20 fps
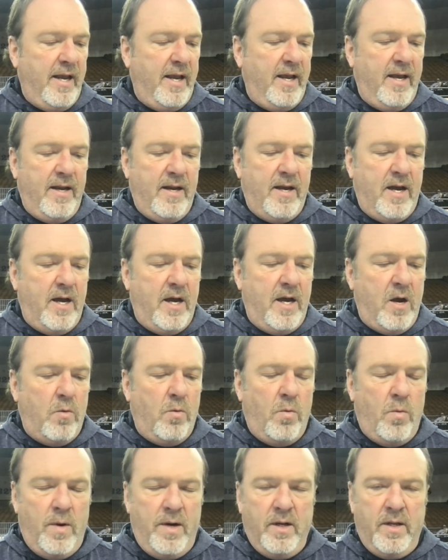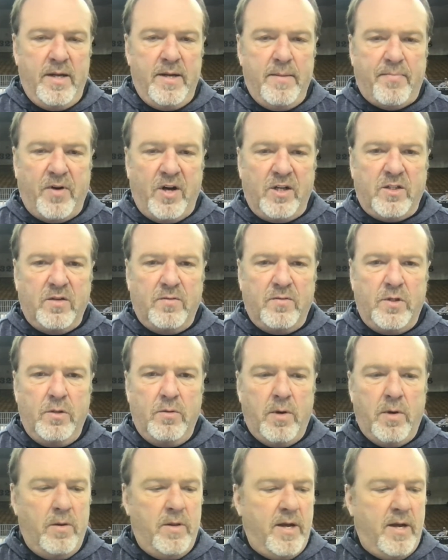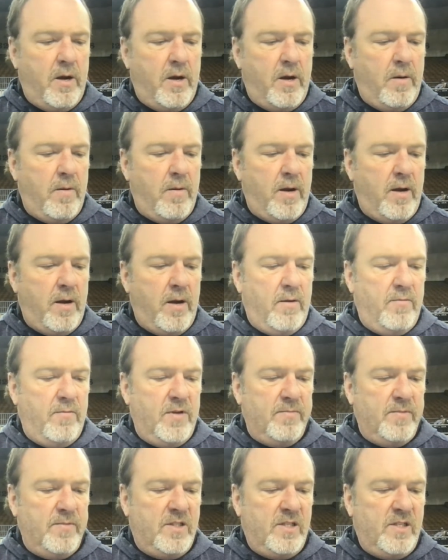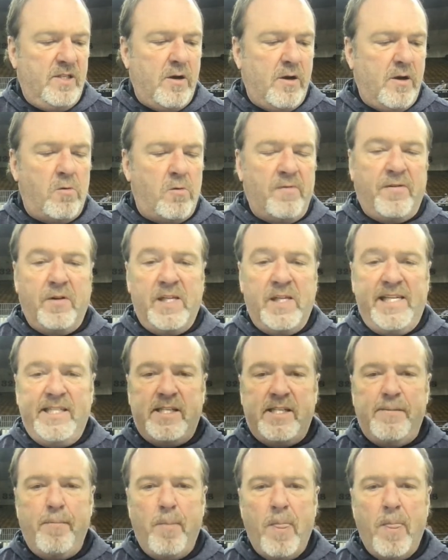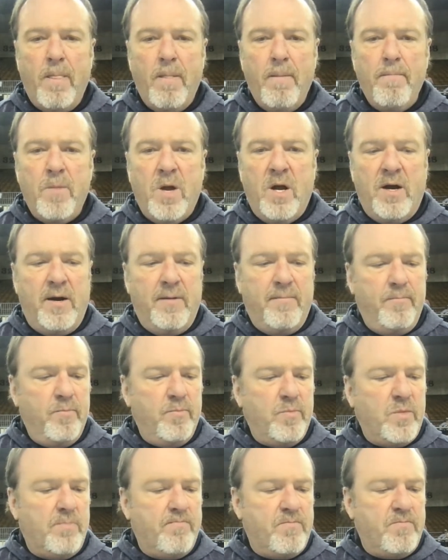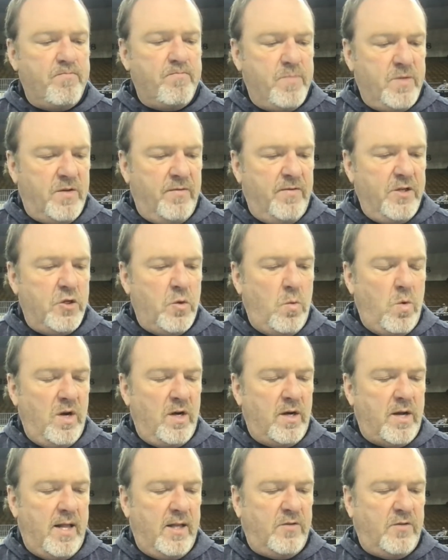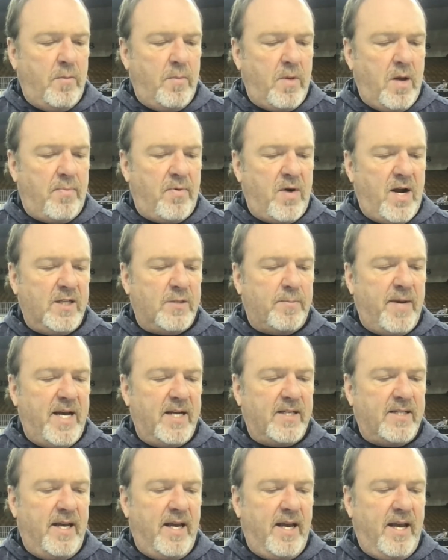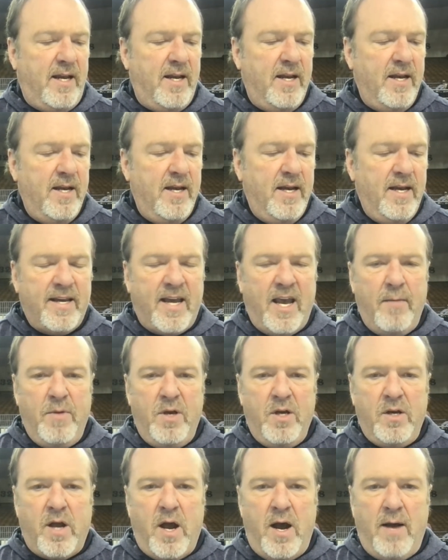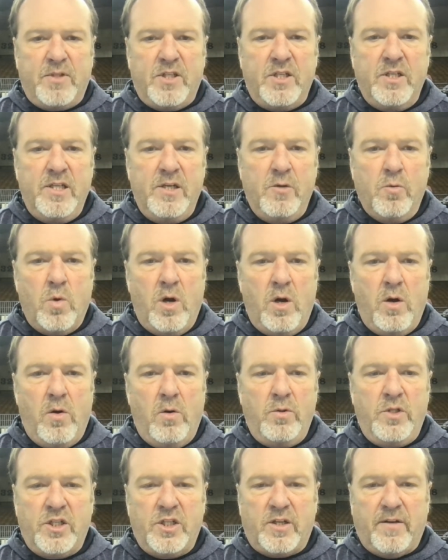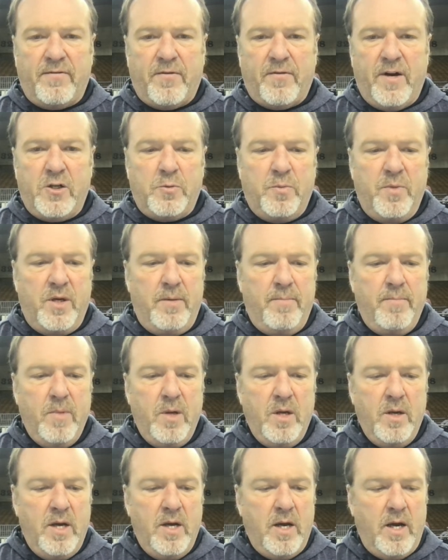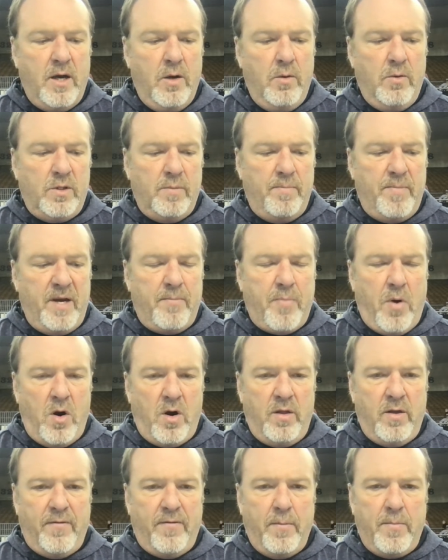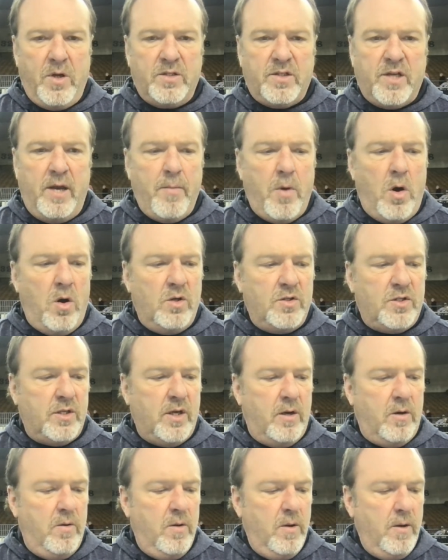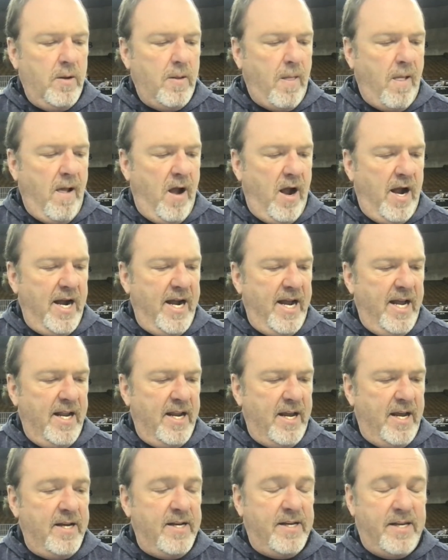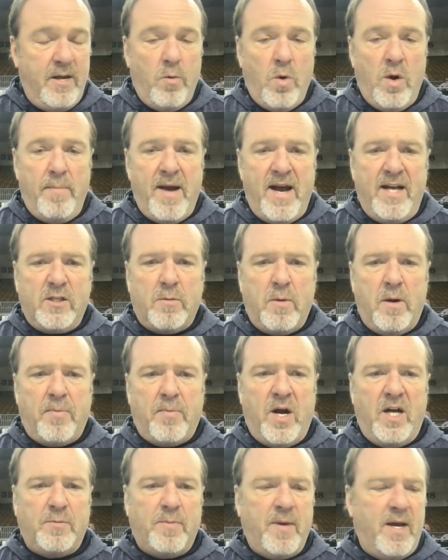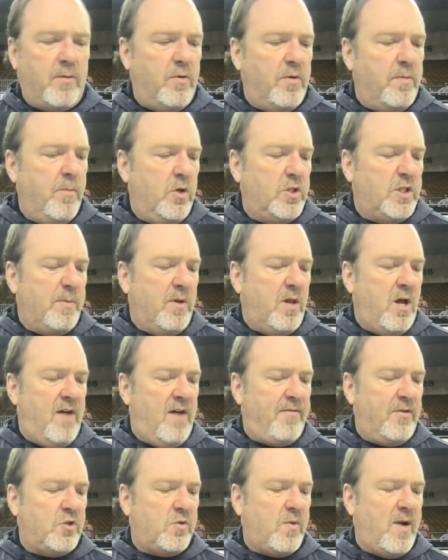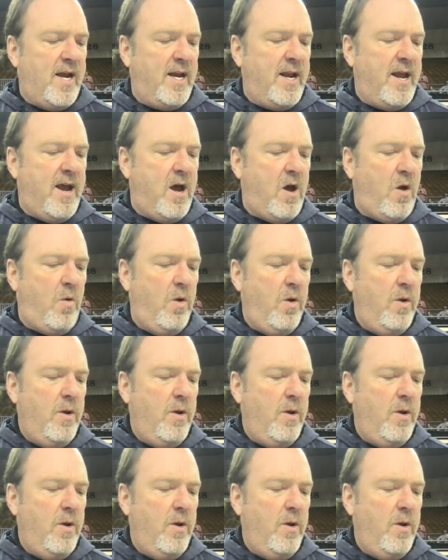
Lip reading: And a really impressive duo there of Zizi Okafalizi, Division I college football prospect, and Camion Compton-Nero, just a freshman who was a big part of their football team also, and a D1 basketball prospect with multiple offers right now,